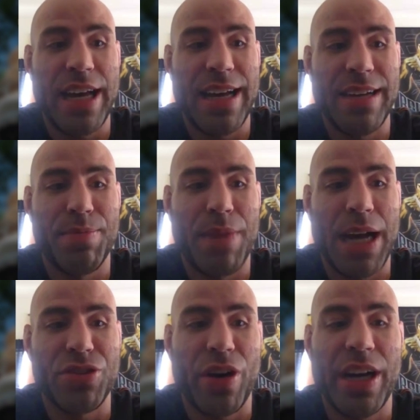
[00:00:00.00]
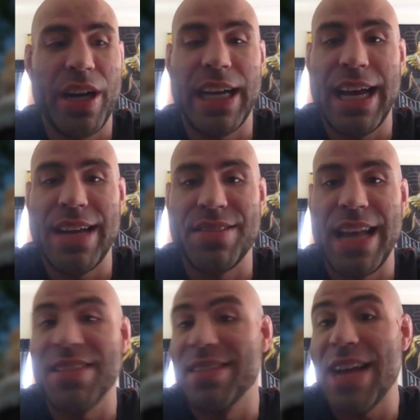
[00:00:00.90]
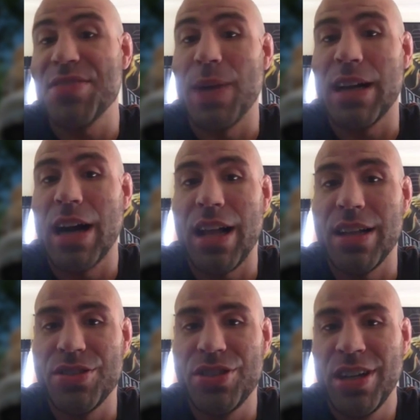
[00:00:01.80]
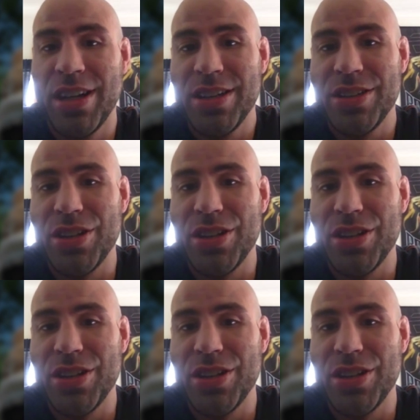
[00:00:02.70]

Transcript: at my training as that's my college,